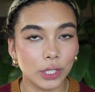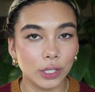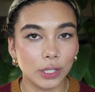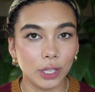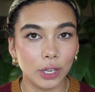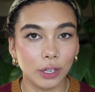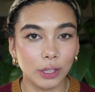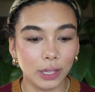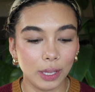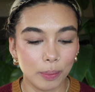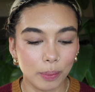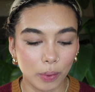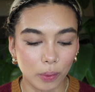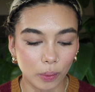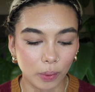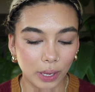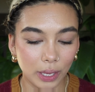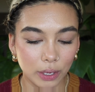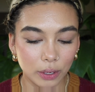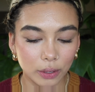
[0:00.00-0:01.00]
is their lip
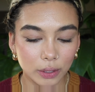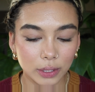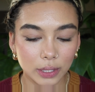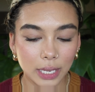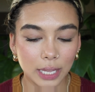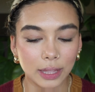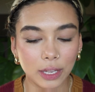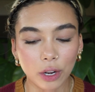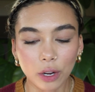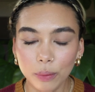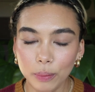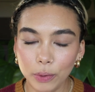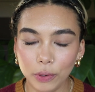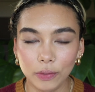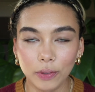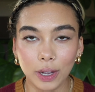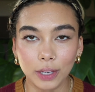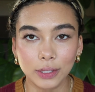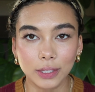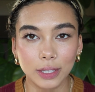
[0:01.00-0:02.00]
oils, and then I'll
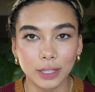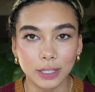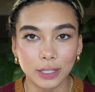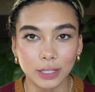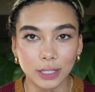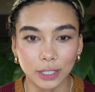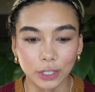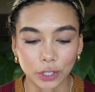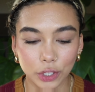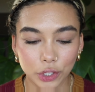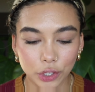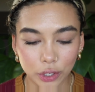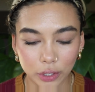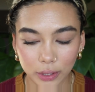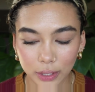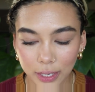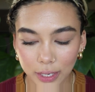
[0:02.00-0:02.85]
move on to the Signature